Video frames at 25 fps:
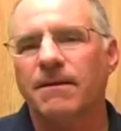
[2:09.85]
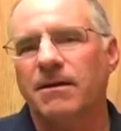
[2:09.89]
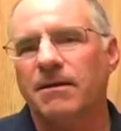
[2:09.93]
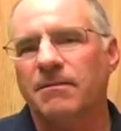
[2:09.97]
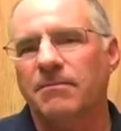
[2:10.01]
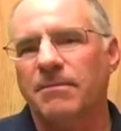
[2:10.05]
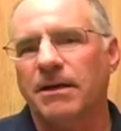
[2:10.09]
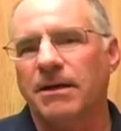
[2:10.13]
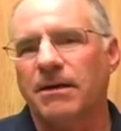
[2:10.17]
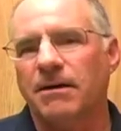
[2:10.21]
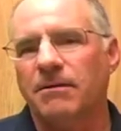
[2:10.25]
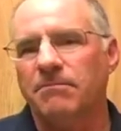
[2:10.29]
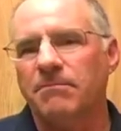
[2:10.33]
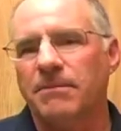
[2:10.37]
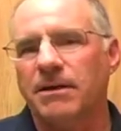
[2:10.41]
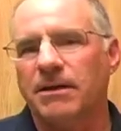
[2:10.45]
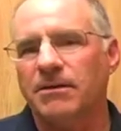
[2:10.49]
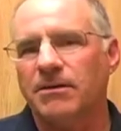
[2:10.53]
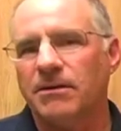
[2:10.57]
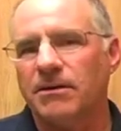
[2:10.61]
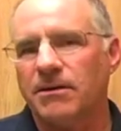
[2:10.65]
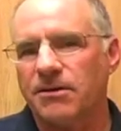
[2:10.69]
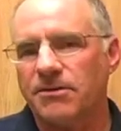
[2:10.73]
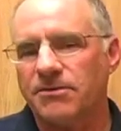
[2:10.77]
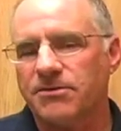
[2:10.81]
about
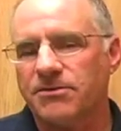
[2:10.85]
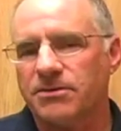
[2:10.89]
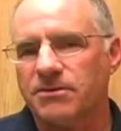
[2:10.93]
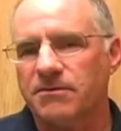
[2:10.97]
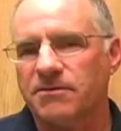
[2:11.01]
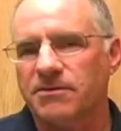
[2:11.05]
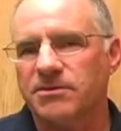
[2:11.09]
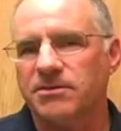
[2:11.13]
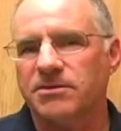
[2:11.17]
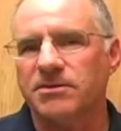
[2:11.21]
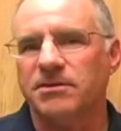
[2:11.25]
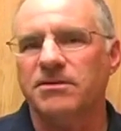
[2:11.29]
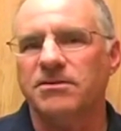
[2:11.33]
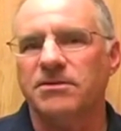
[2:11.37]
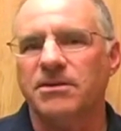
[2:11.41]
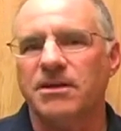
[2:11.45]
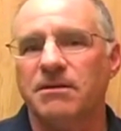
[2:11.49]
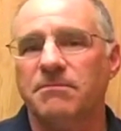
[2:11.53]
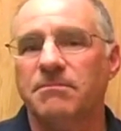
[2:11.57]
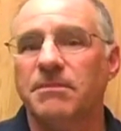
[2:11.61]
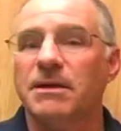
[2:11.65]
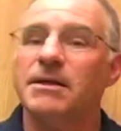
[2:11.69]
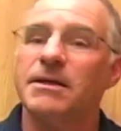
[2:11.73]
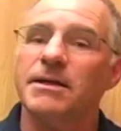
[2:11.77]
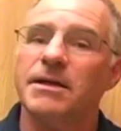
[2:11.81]
mental health services
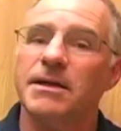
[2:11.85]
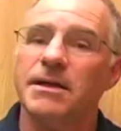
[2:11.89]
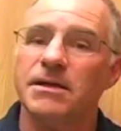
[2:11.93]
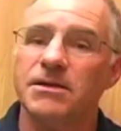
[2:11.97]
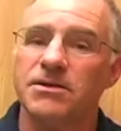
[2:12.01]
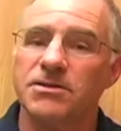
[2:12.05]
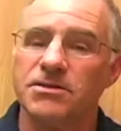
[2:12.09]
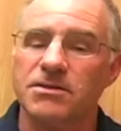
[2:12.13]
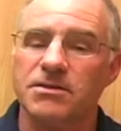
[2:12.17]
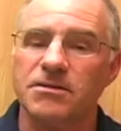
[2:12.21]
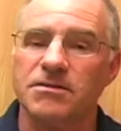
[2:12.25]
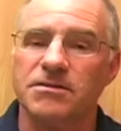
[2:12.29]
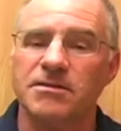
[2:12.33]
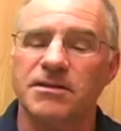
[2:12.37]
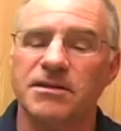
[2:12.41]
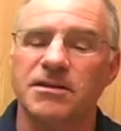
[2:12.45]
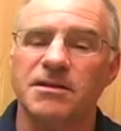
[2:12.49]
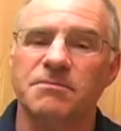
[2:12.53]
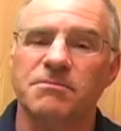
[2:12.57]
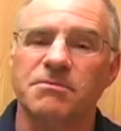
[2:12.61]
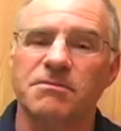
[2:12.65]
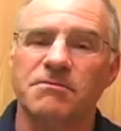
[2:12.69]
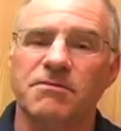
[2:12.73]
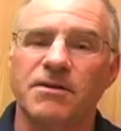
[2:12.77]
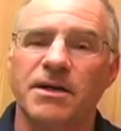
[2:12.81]
and medications that are
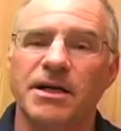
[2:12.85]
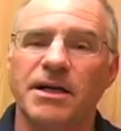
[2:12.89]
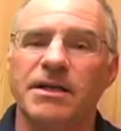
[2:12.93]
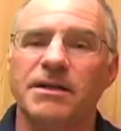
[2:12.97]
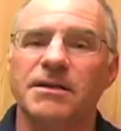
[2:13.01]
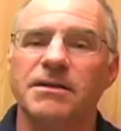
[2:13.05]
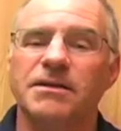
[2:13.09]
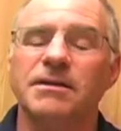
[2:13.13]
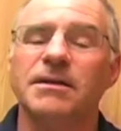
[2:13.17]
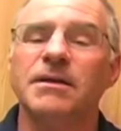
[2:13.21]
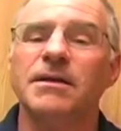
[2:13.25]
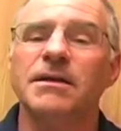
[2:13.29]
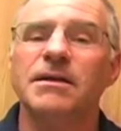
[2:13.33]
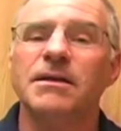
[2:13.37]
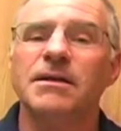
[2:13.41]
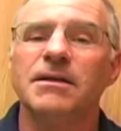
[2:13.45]
provided